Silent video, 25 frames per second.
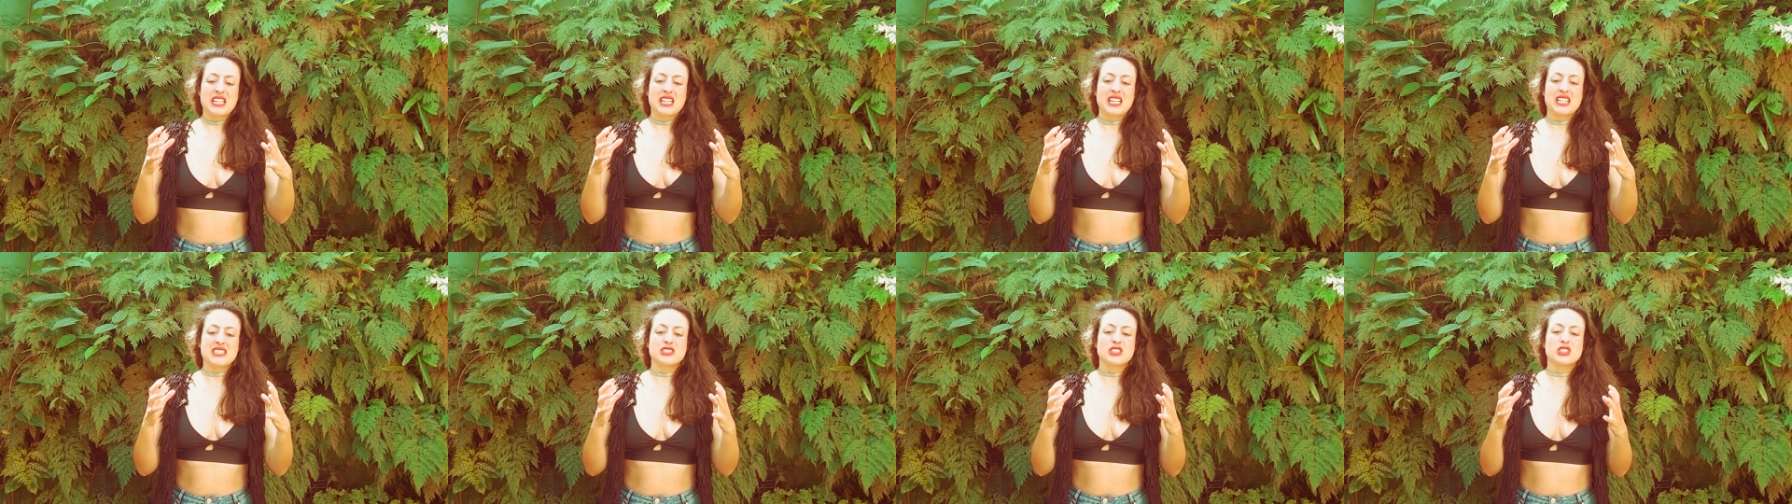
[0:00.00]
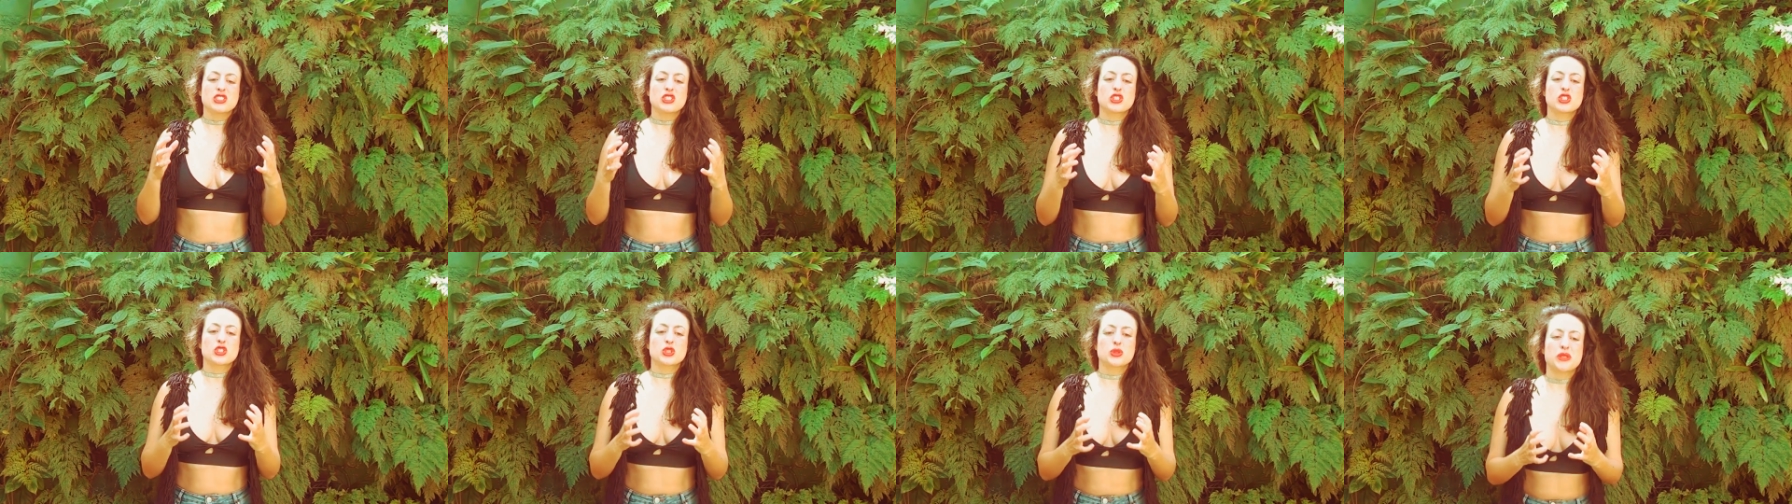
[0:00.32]

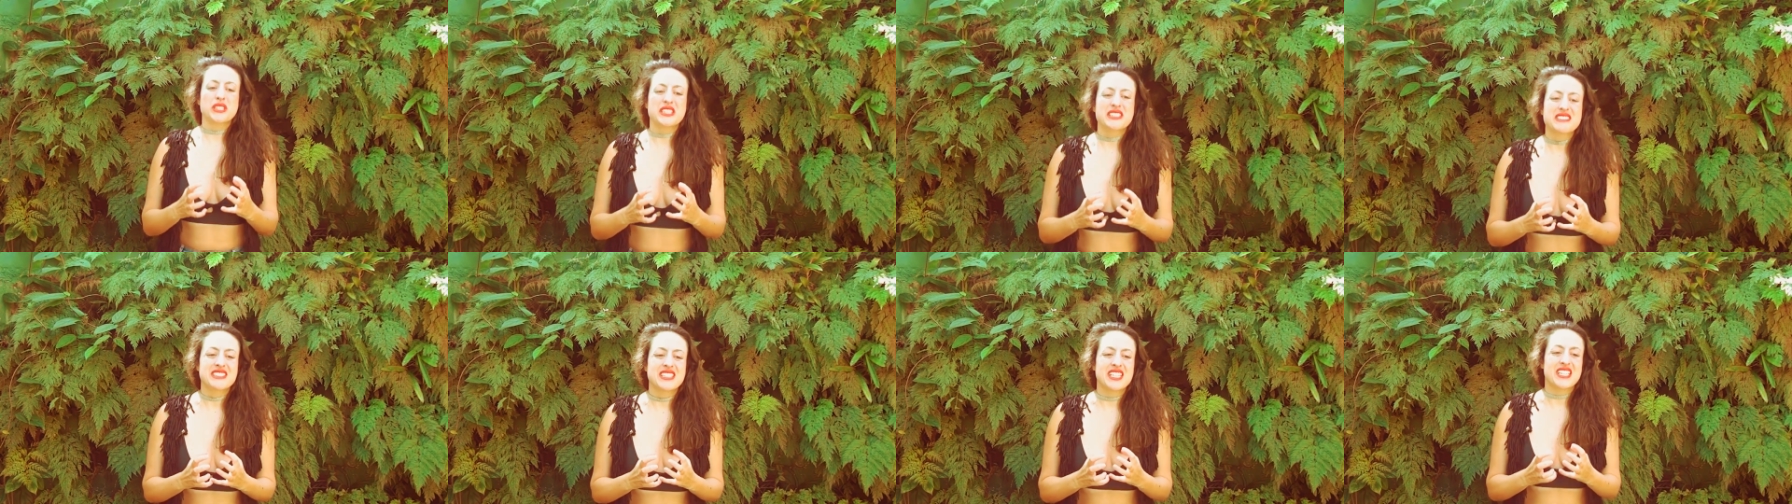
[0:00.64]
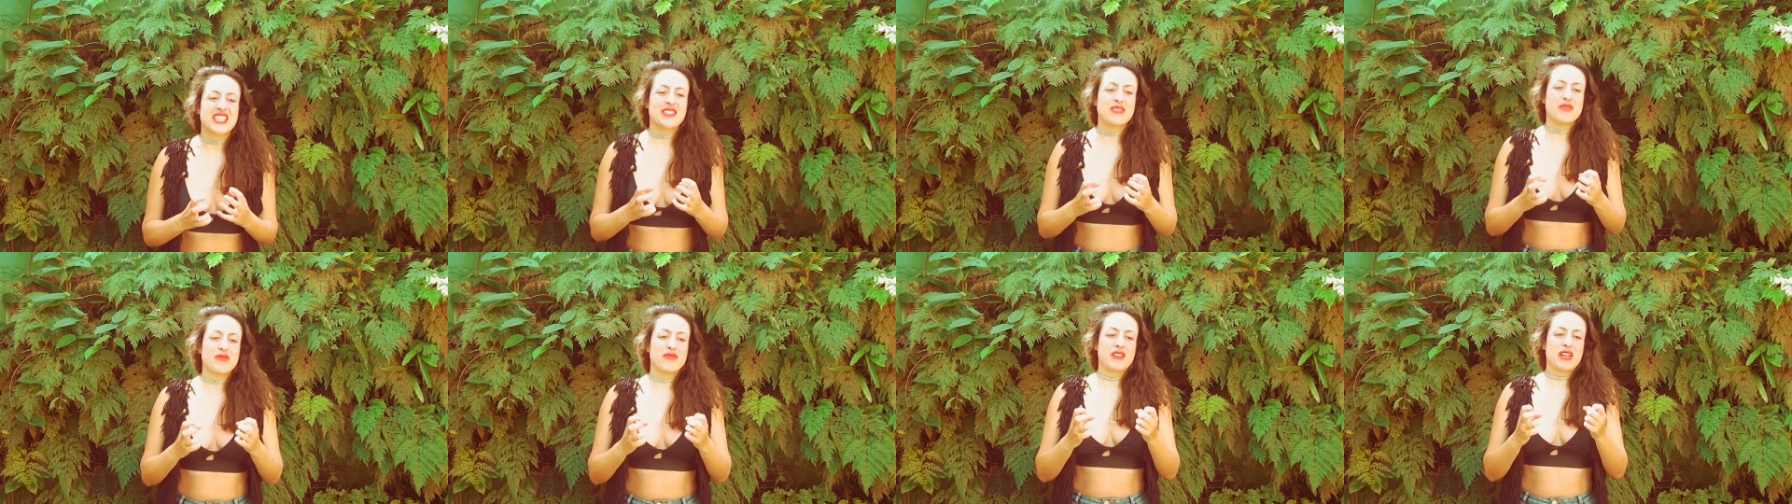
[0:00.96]

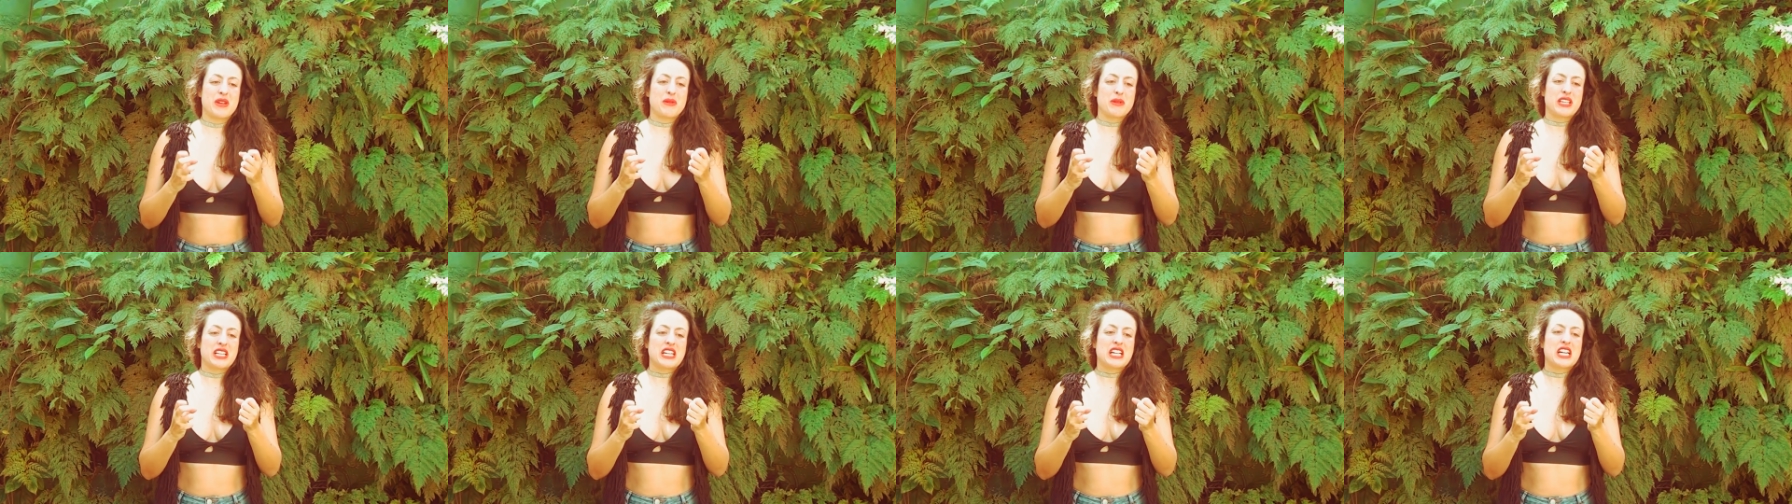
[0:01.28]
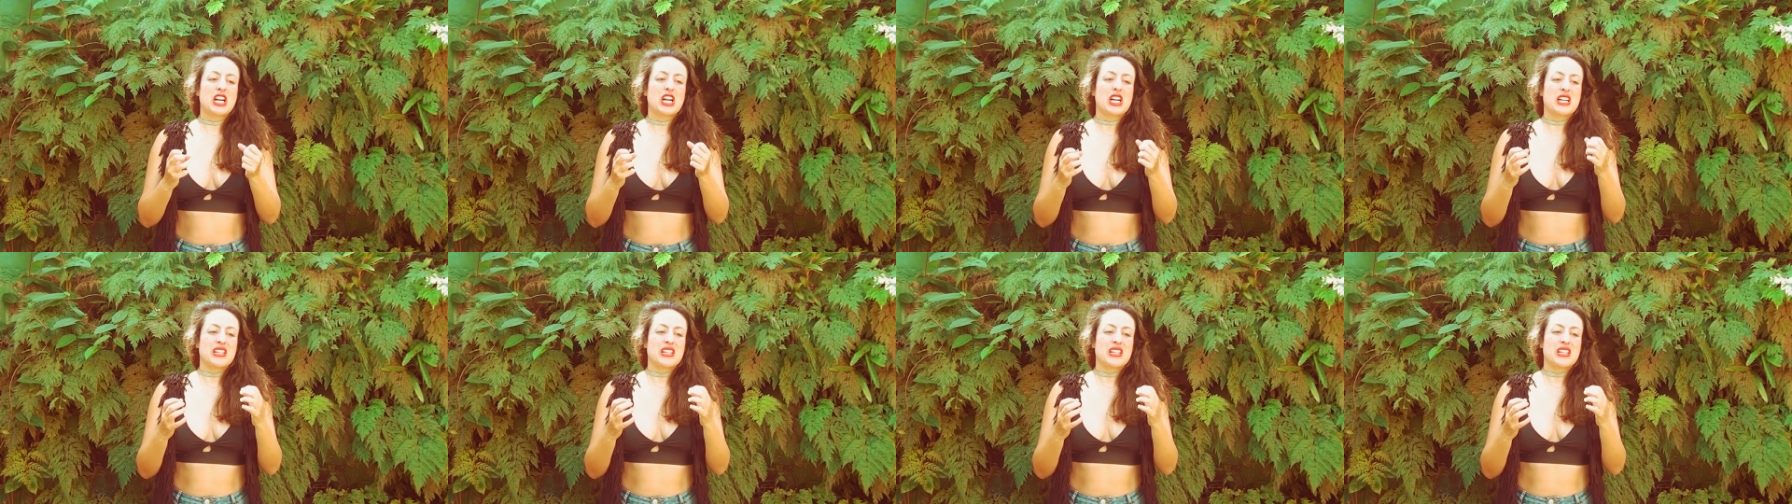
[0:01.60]
constricted and very